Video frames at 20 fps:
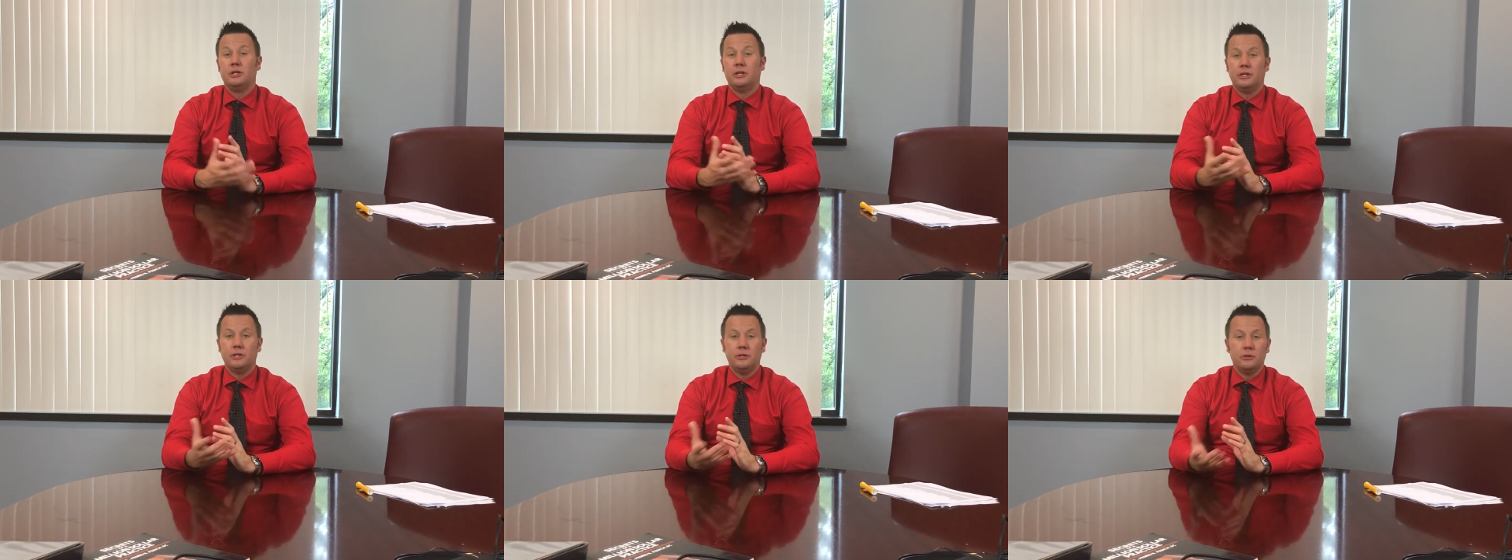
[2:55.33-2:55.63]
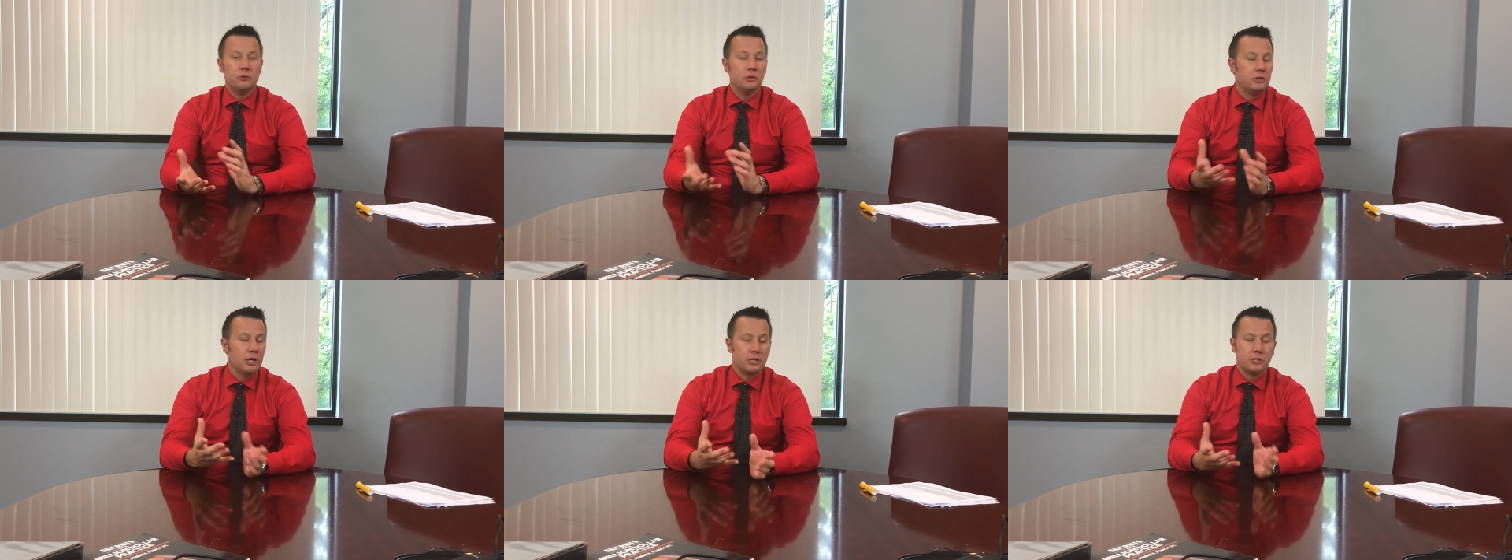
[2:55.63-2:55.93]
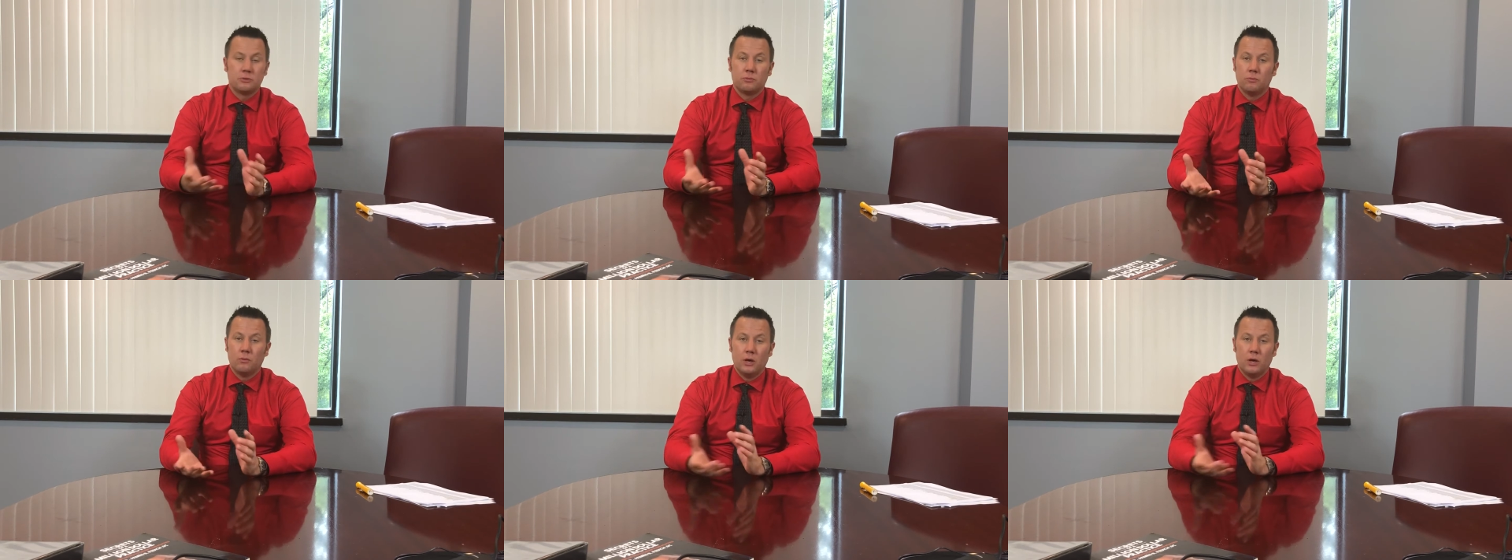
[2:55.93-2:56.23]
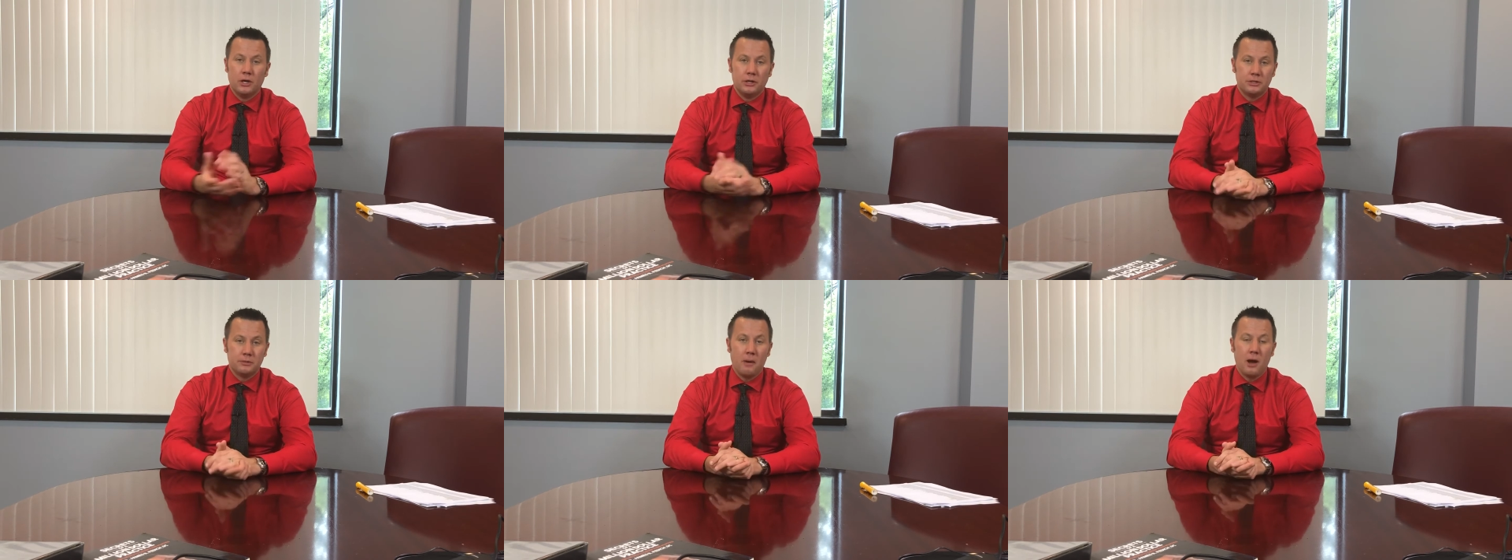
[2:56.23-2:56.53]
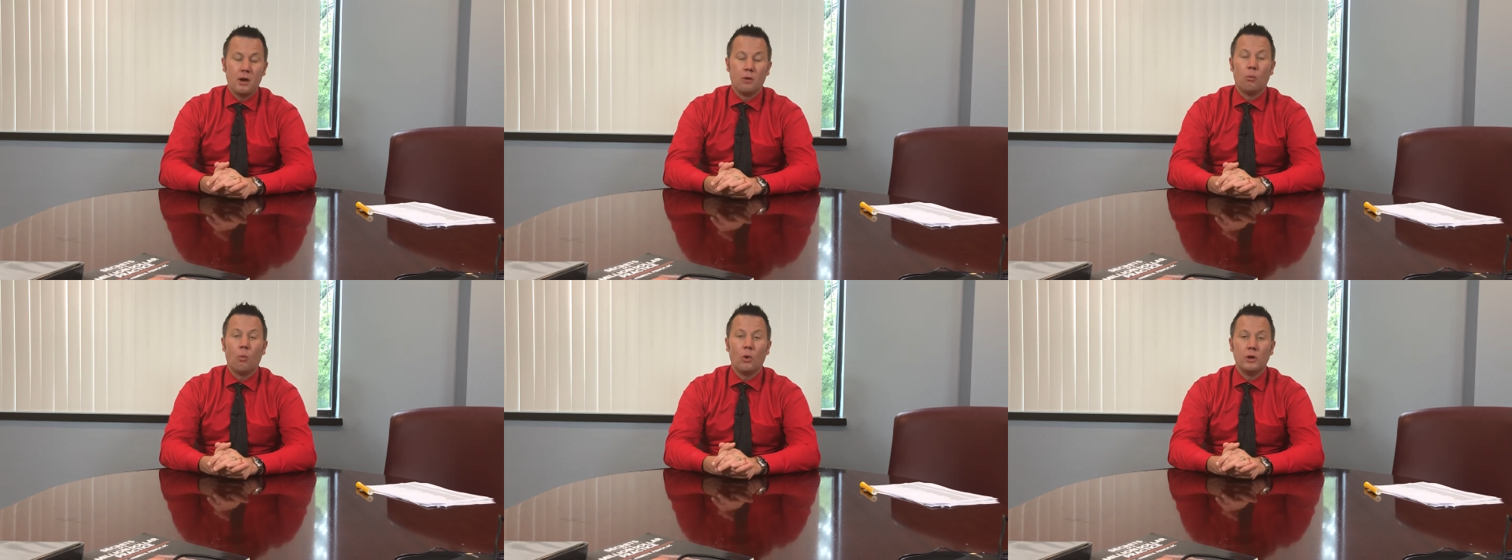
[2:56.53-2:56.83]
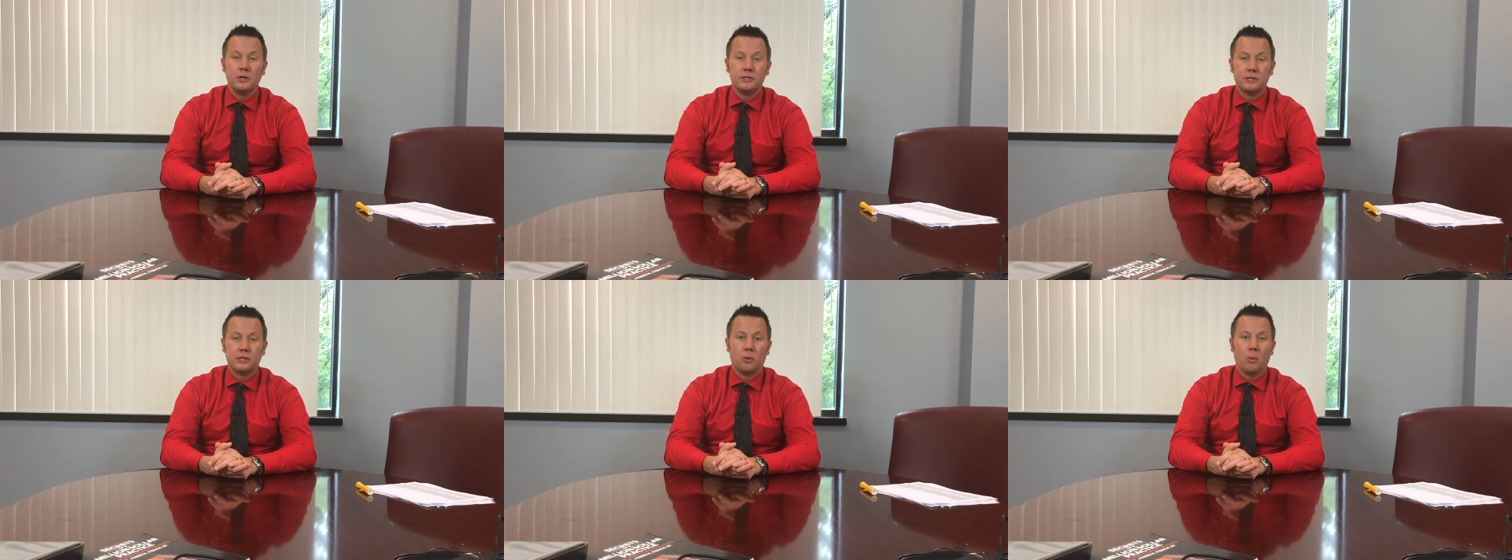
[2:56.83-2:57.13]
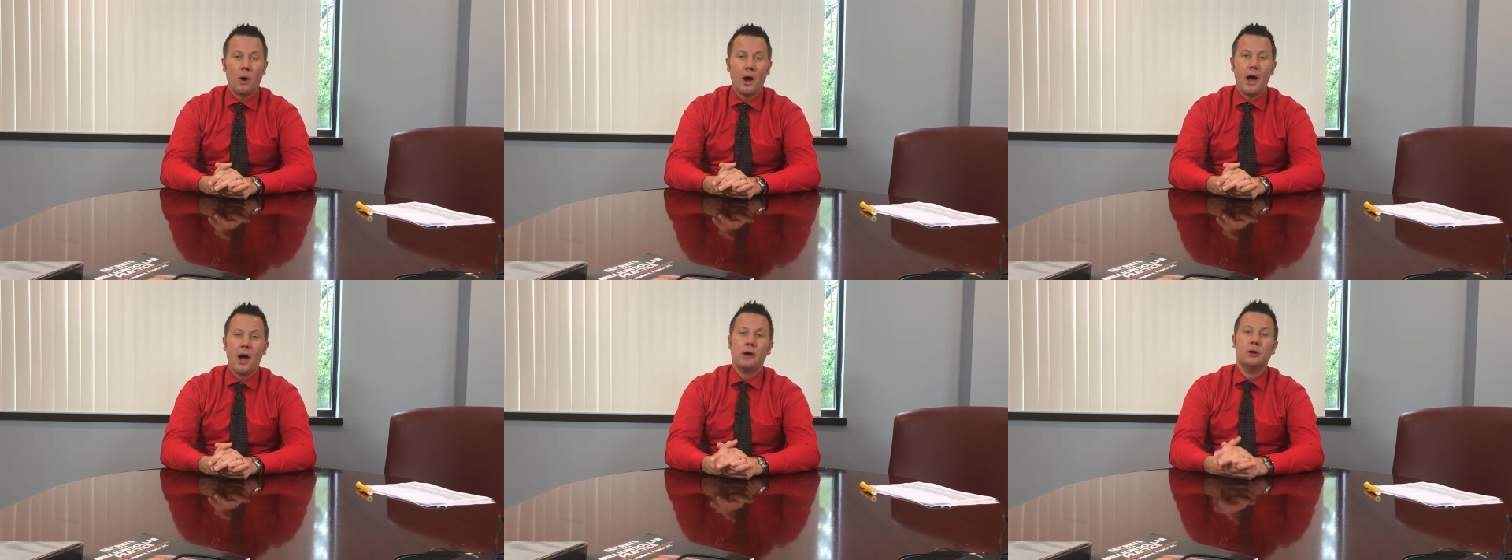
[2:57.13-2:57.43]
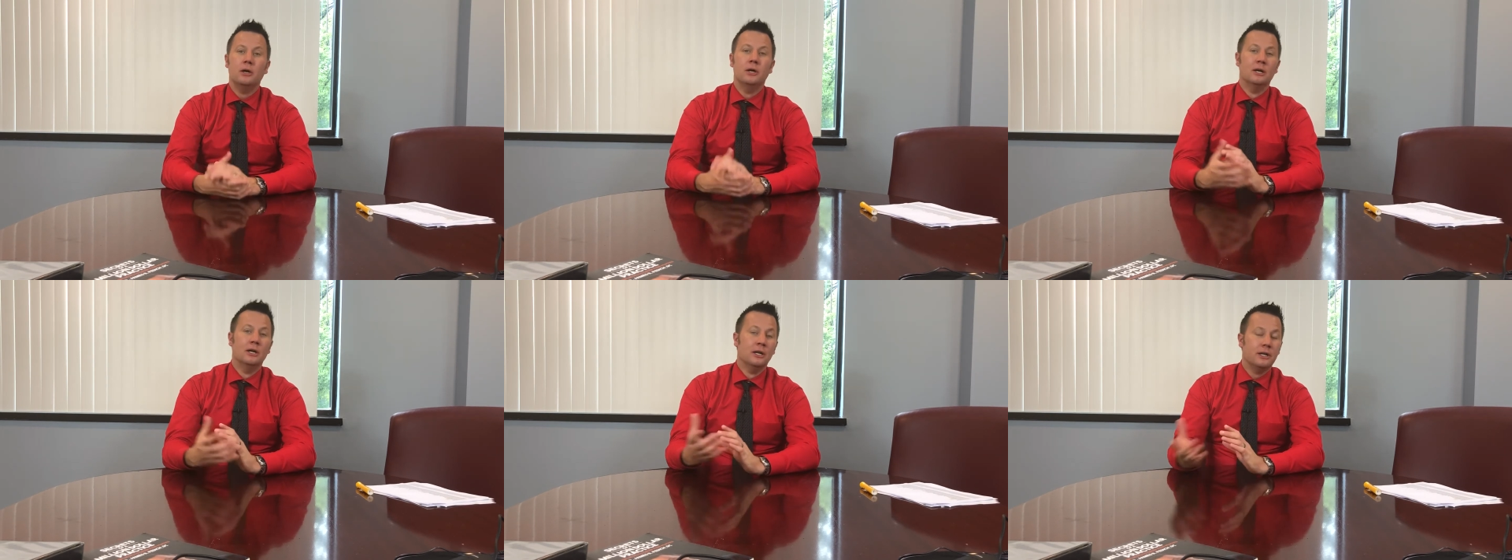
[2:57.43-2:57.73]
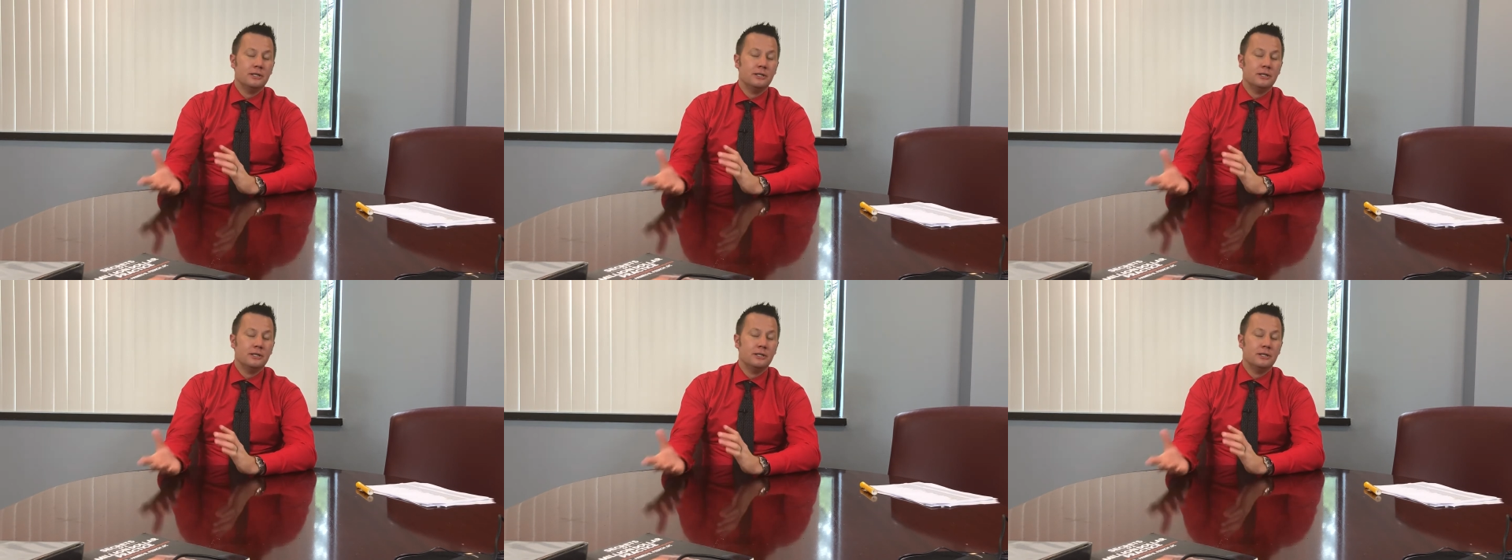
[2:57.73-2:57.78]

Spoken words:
and they do adjust spine once in a while.